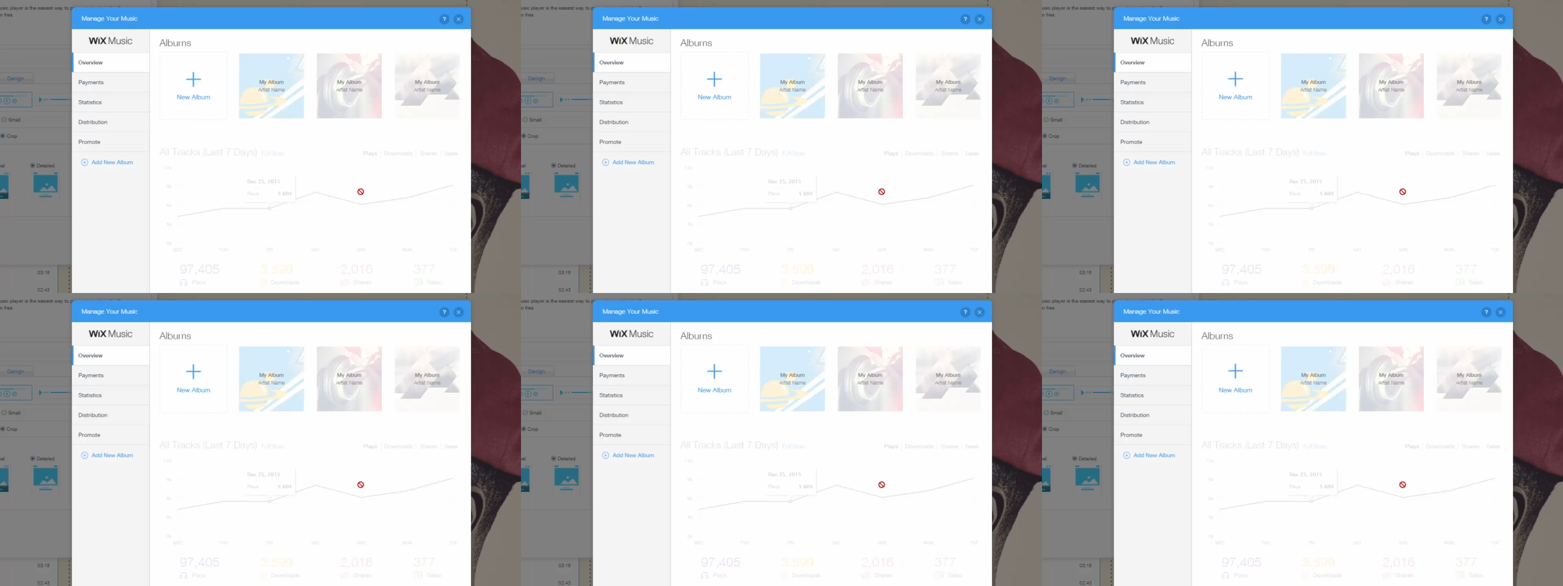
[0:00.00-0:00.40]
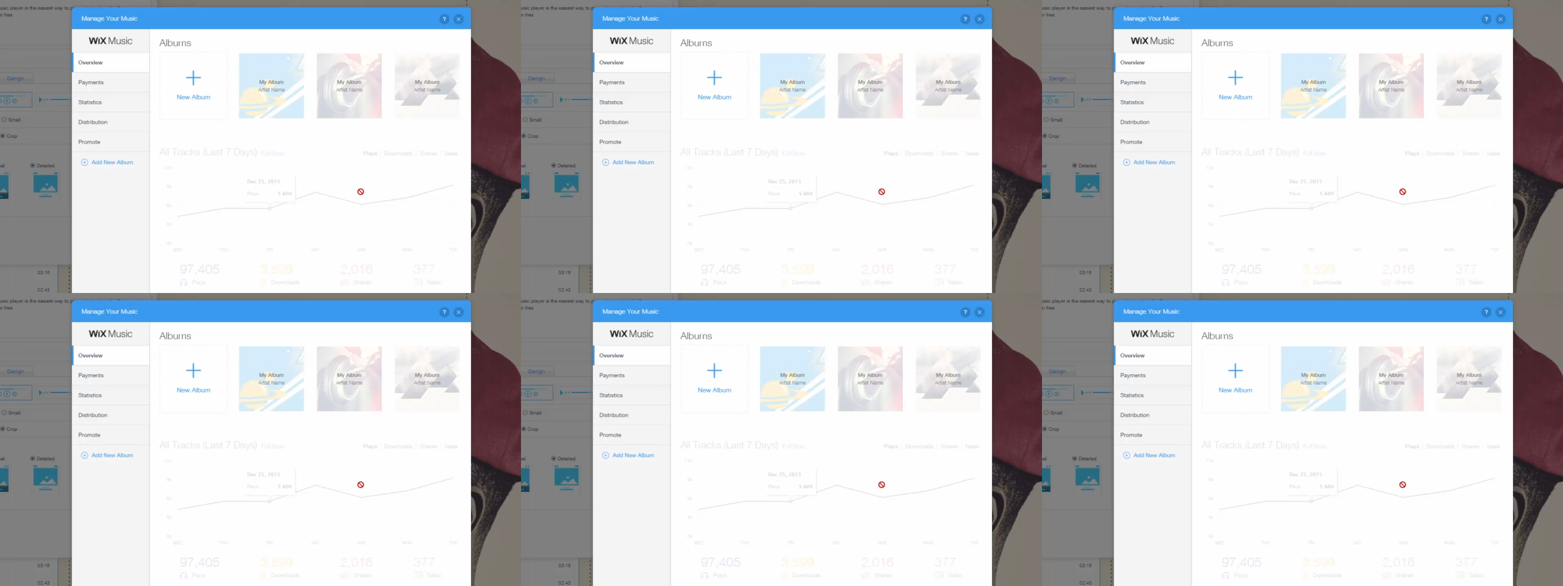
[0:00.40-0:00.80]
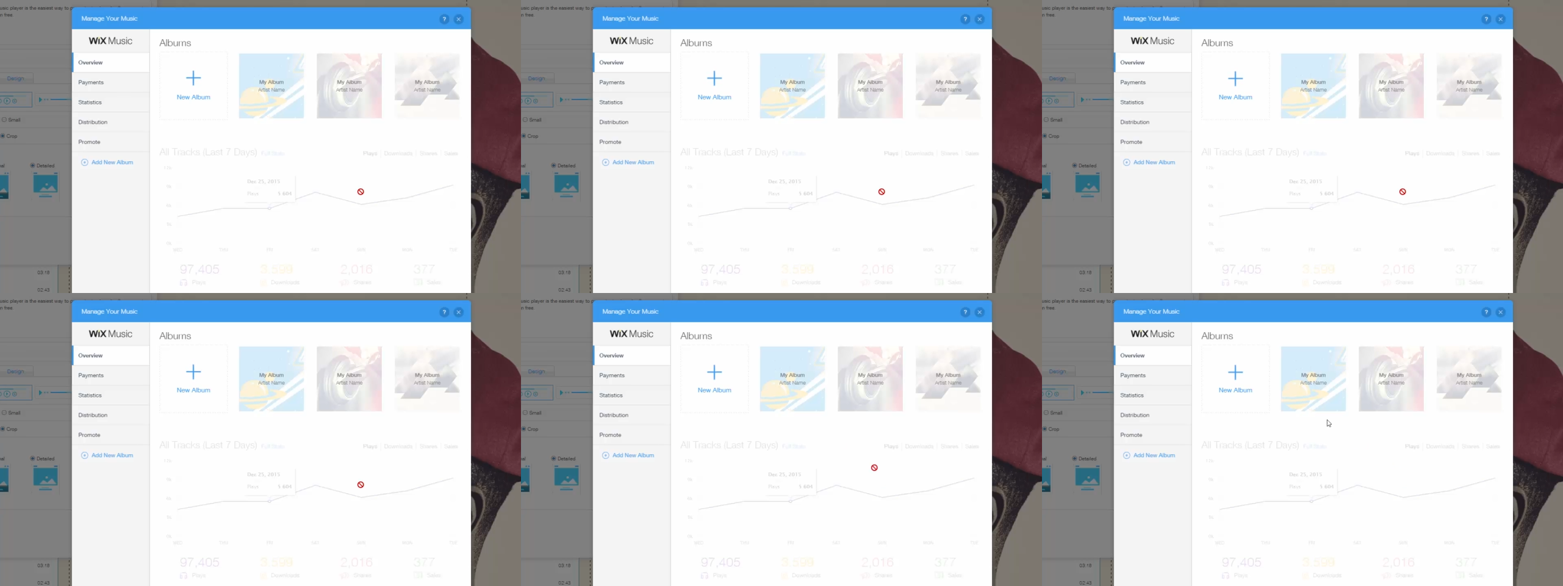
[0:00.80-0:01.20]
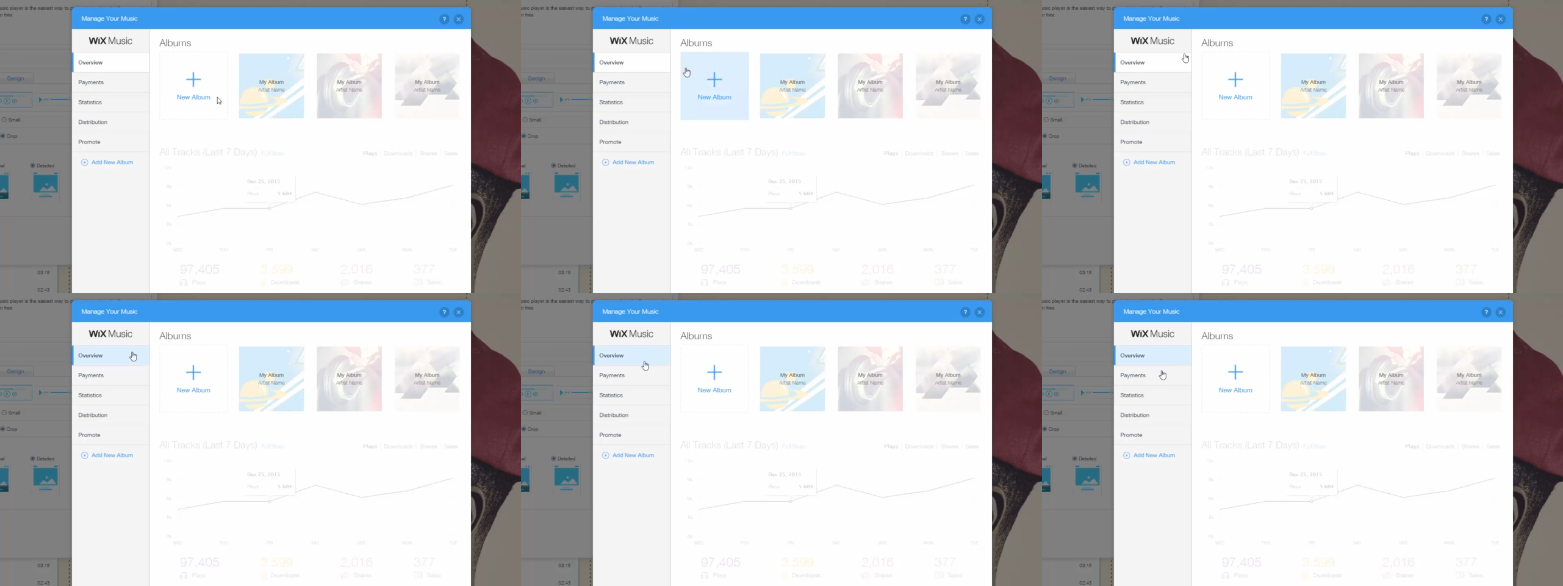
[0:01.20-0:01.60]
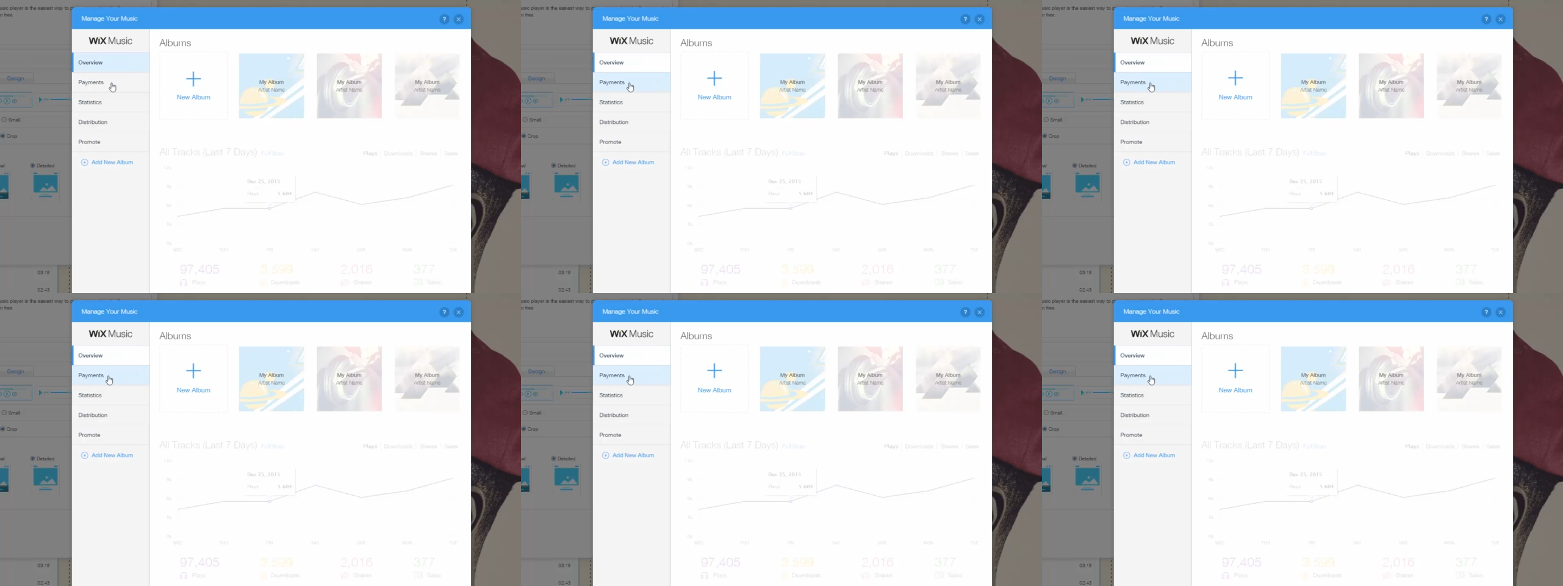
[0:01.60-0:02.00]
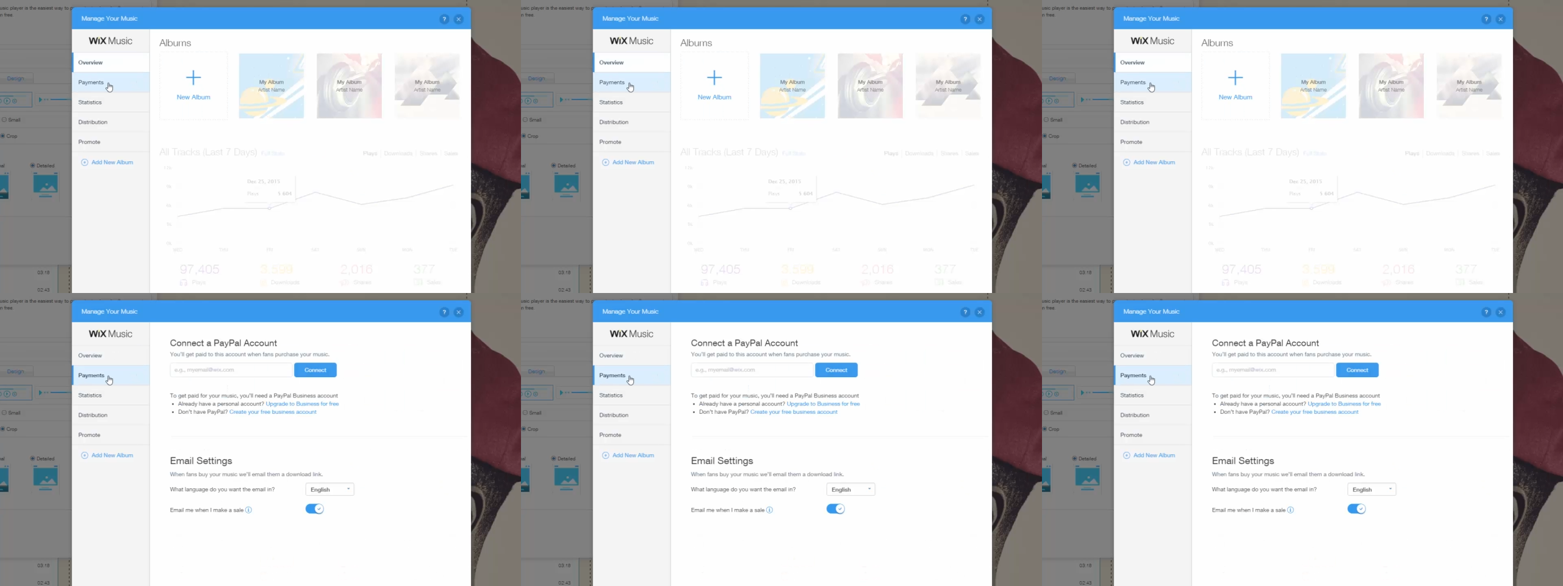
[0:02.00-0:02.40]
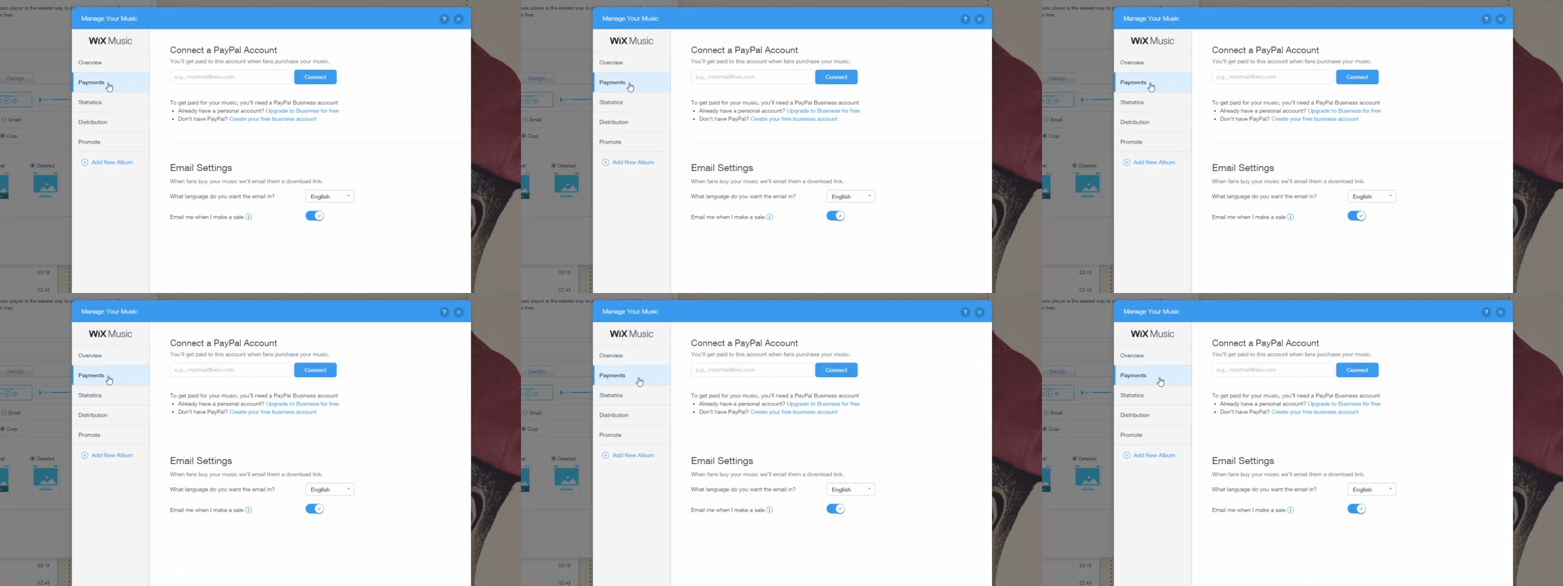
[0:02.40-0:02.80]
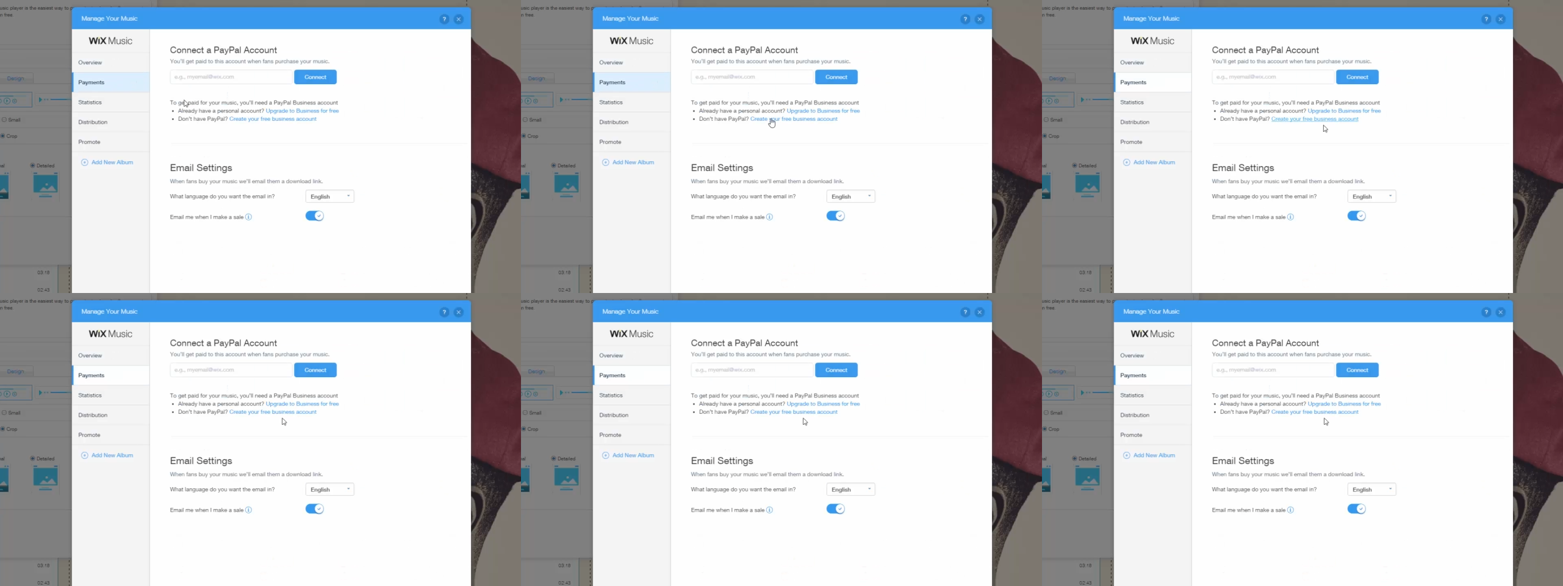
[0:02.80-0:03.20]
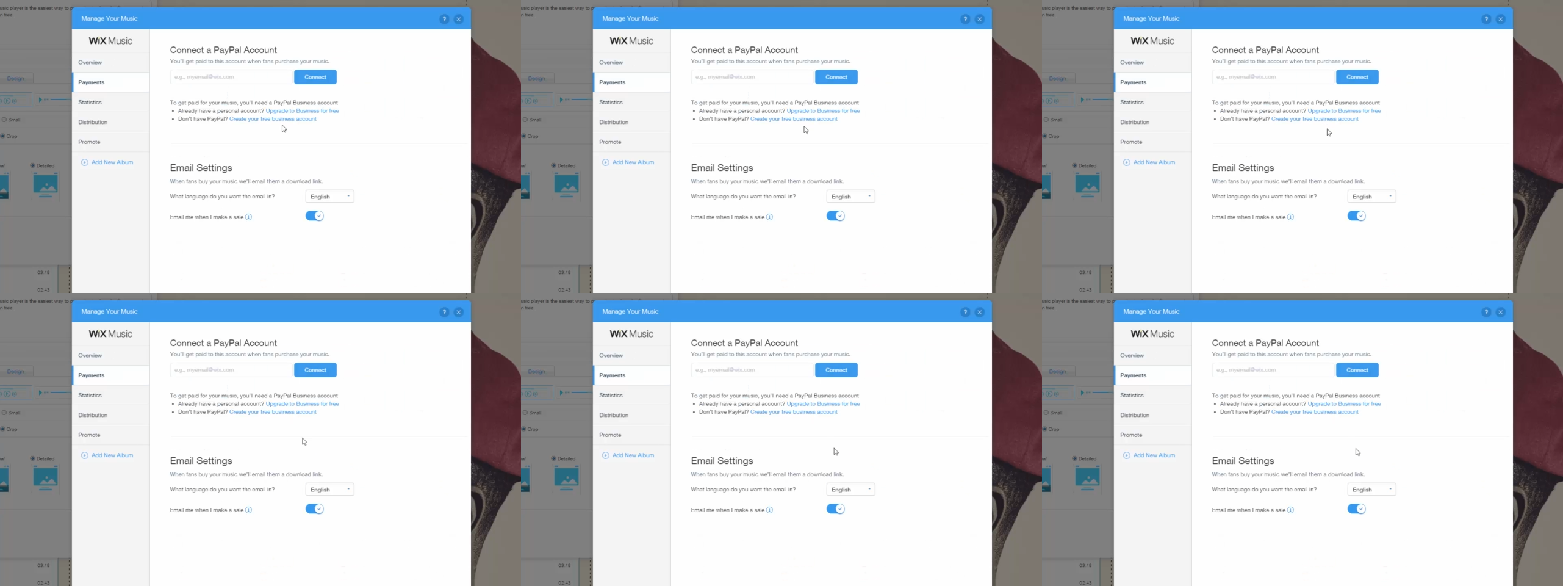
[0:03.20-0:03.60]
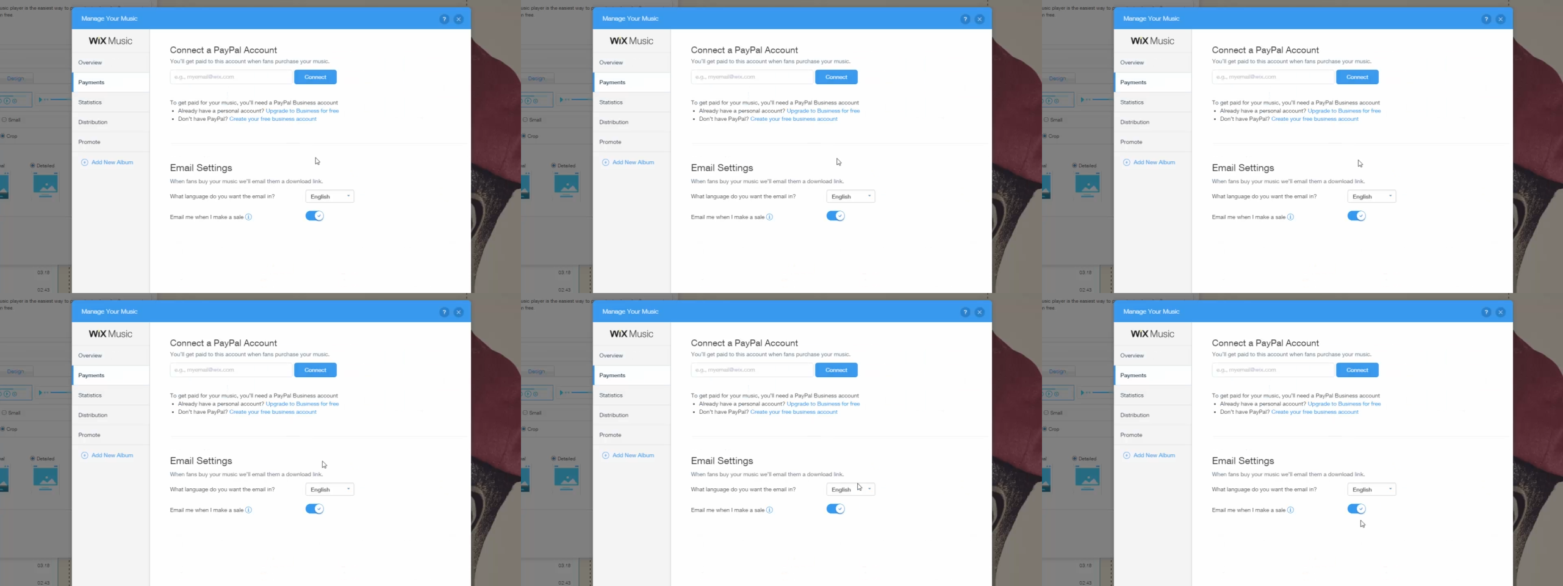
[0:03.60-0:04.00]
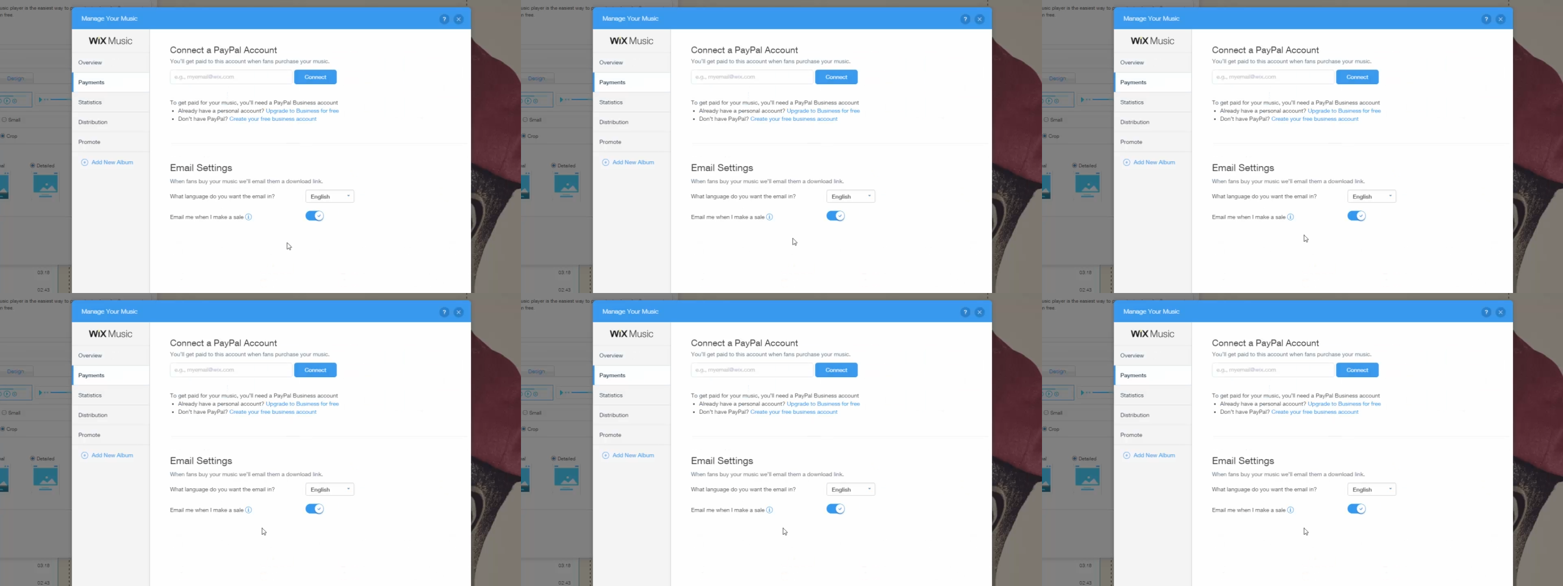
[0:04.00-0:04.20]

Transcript: [unreadable: no face in view]